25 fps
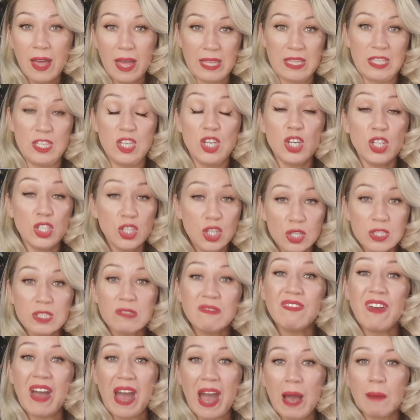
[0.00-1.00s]
You can use them
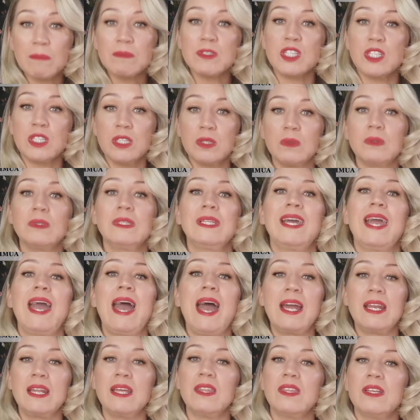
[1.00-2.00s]
for absolutely
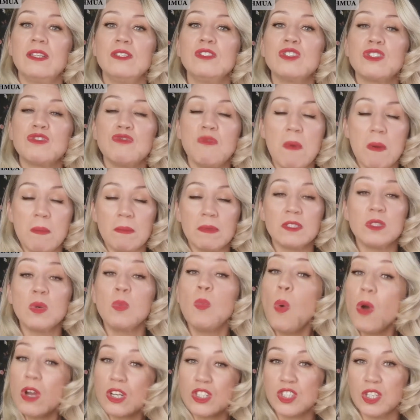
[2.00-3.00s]
anything. Just remember to
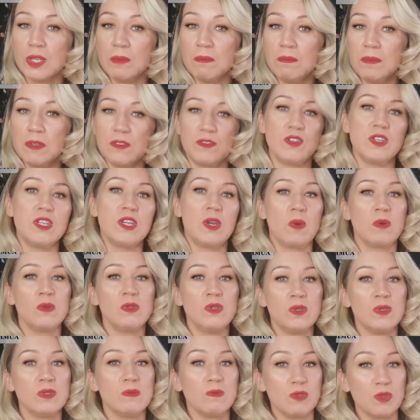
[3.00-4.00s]
wash them before you go and
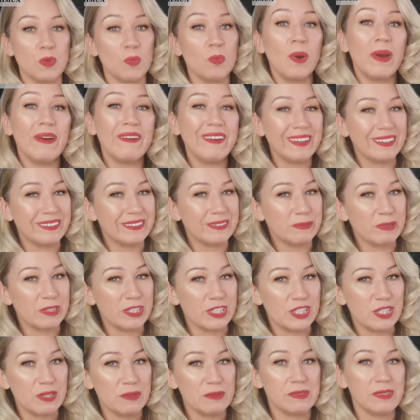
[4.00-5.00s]
use them somewhere else
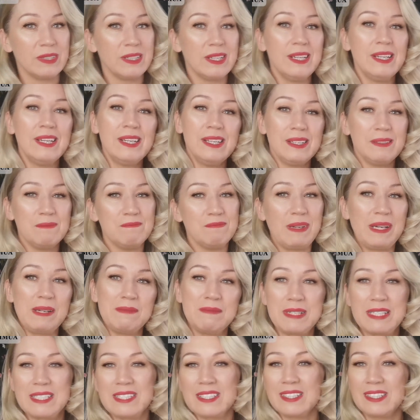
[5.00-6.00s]
because you might
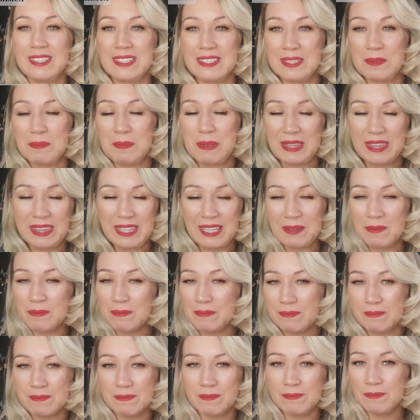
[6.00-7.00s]
mix the colours up and that
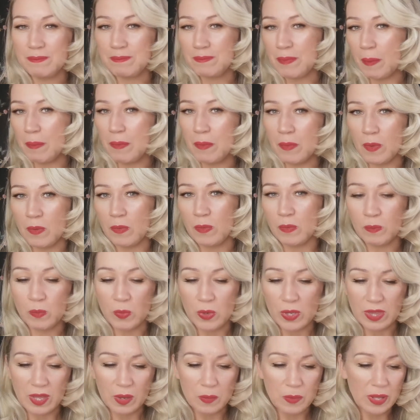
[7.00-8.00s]
probably won't
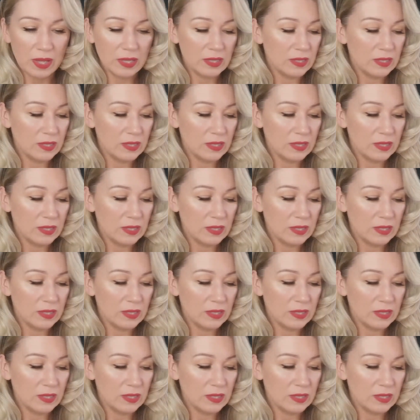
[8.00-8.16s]
work that well.